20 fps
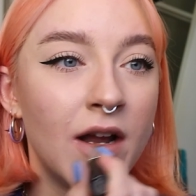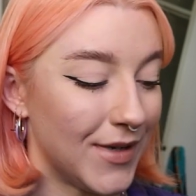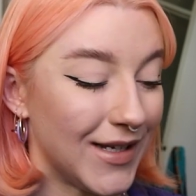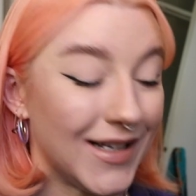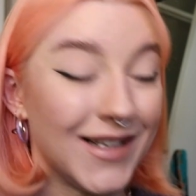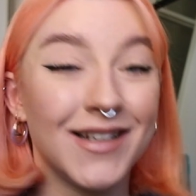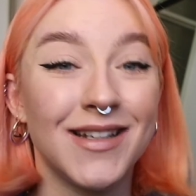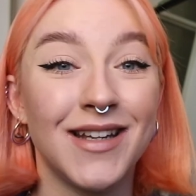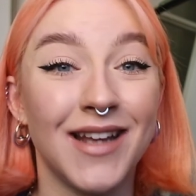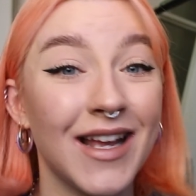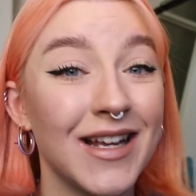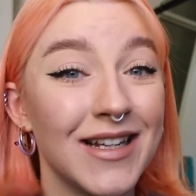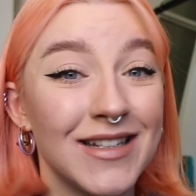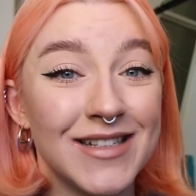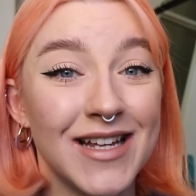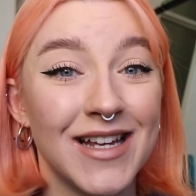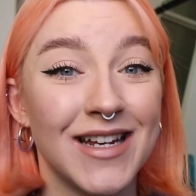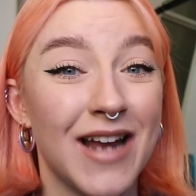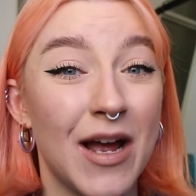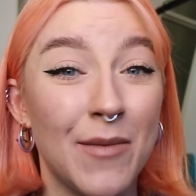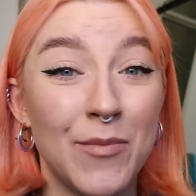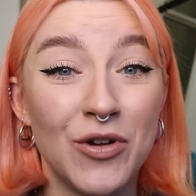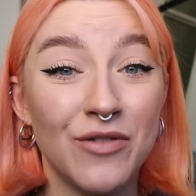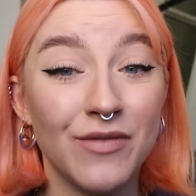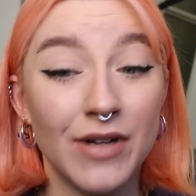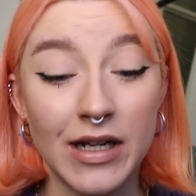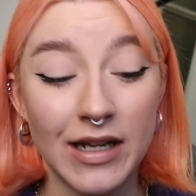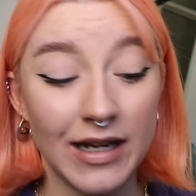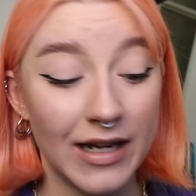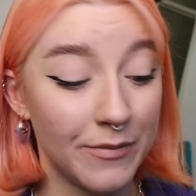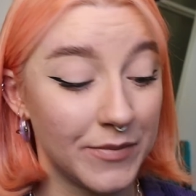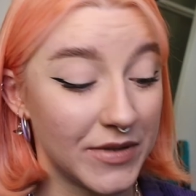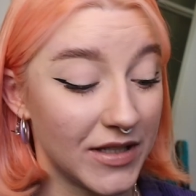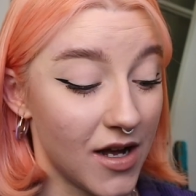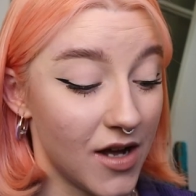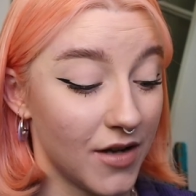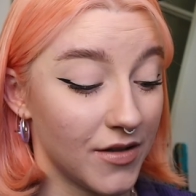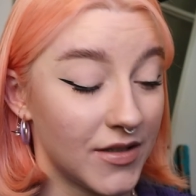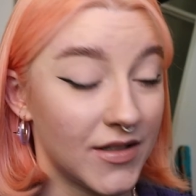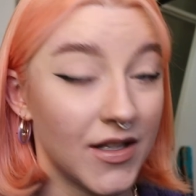But like I said, I'm not really a lips
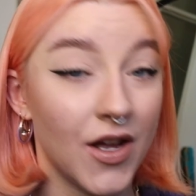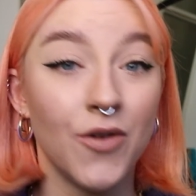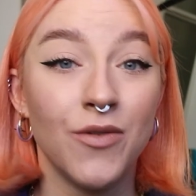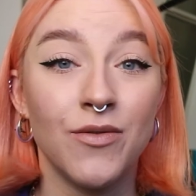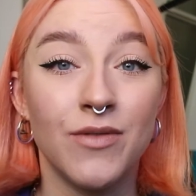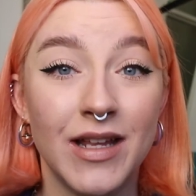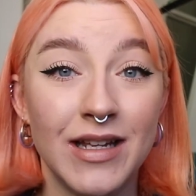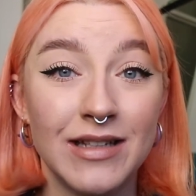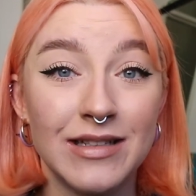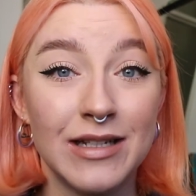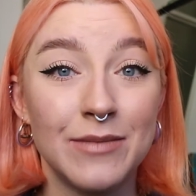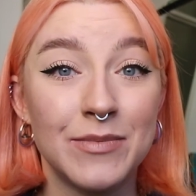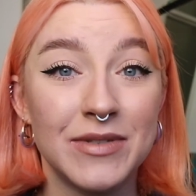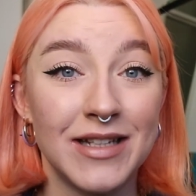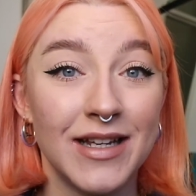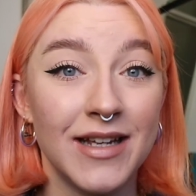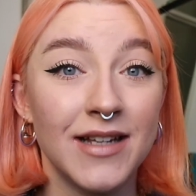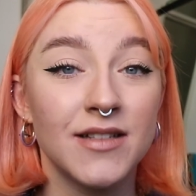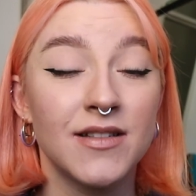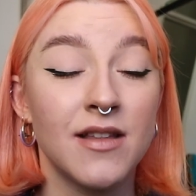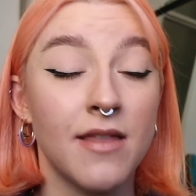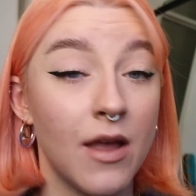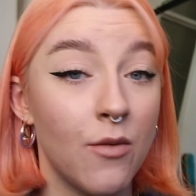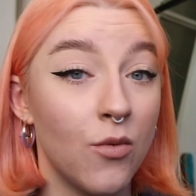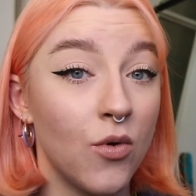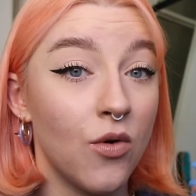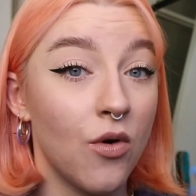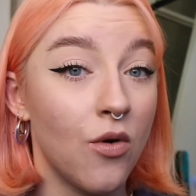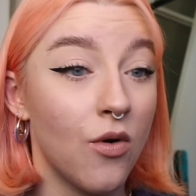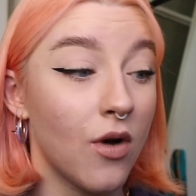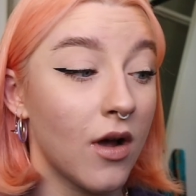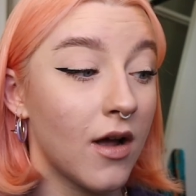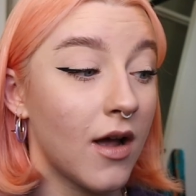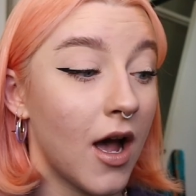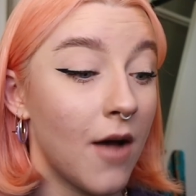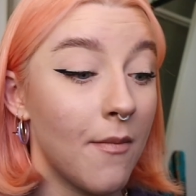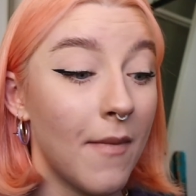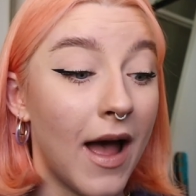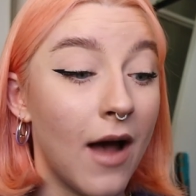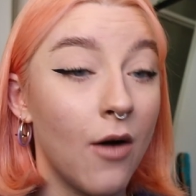girl, so these lipsticks, they will
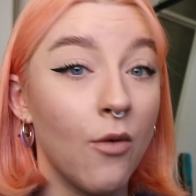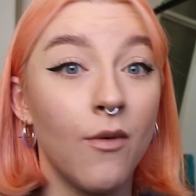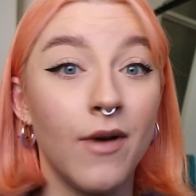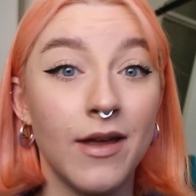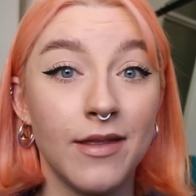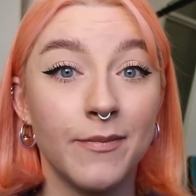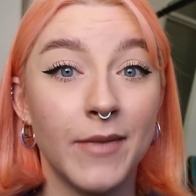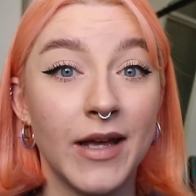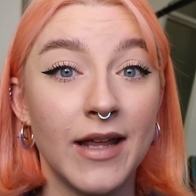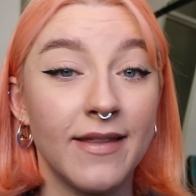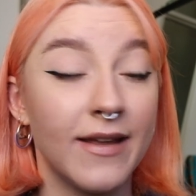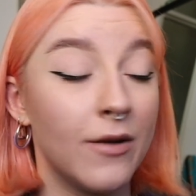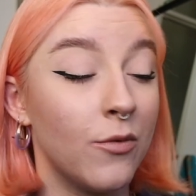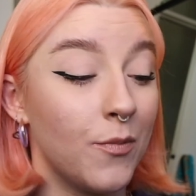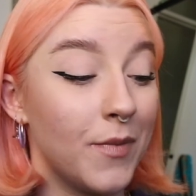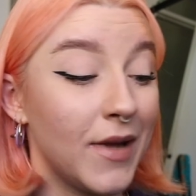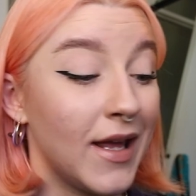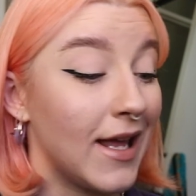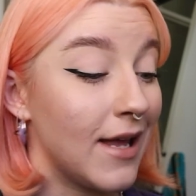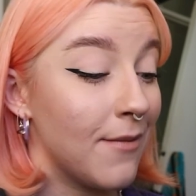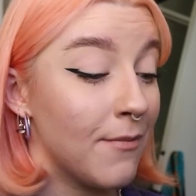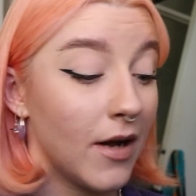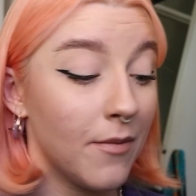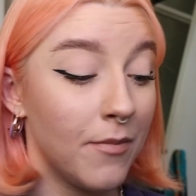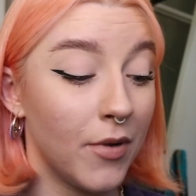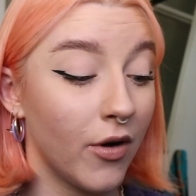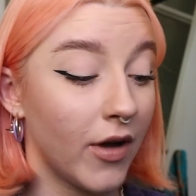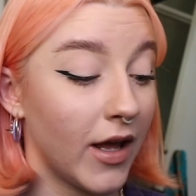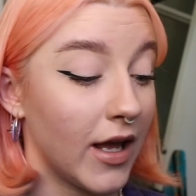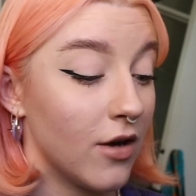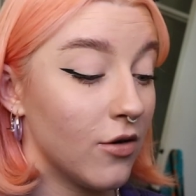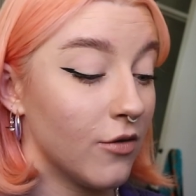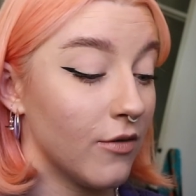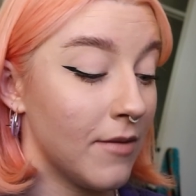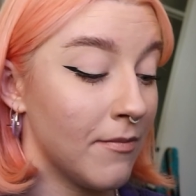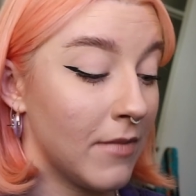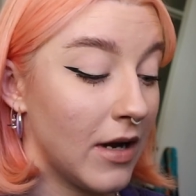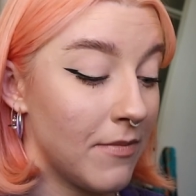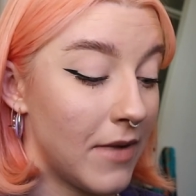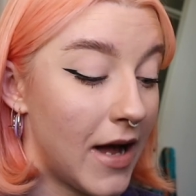come out with me, they will be in my pocket or
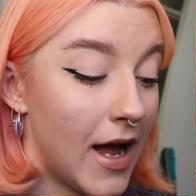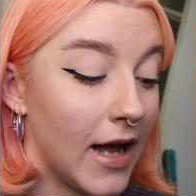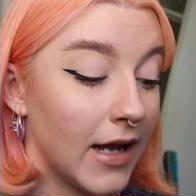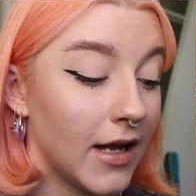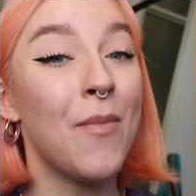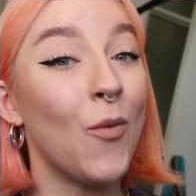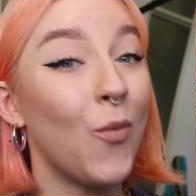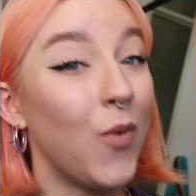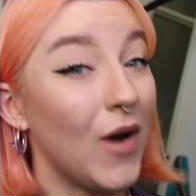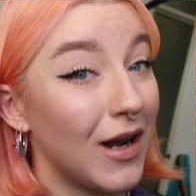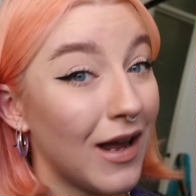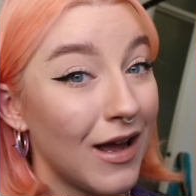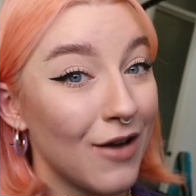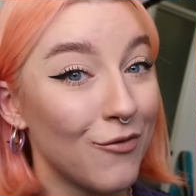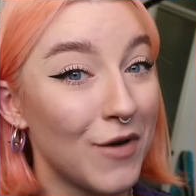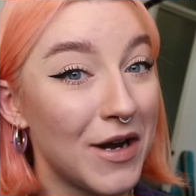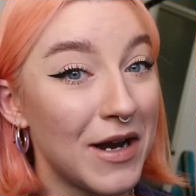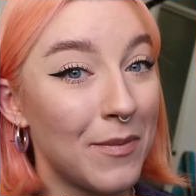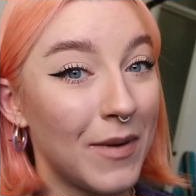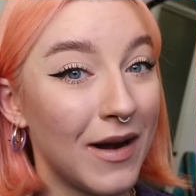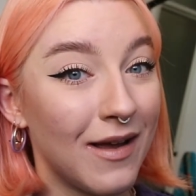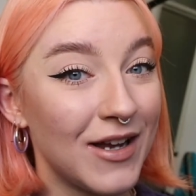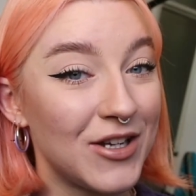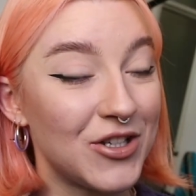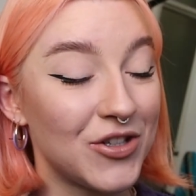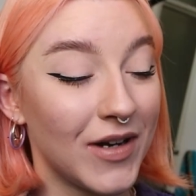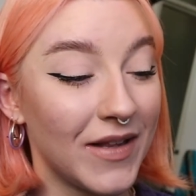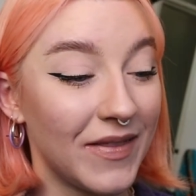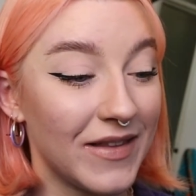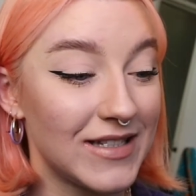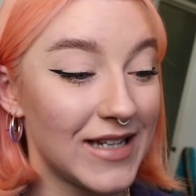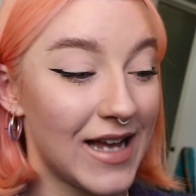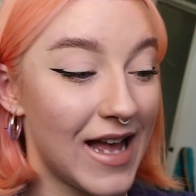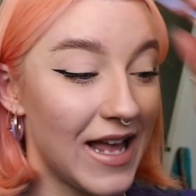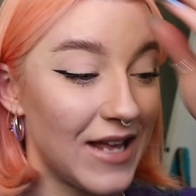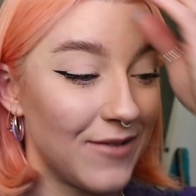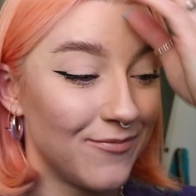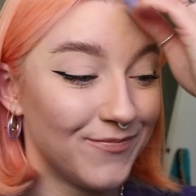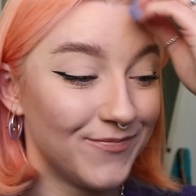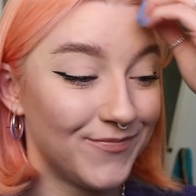in my bag. But will I reapply during the day?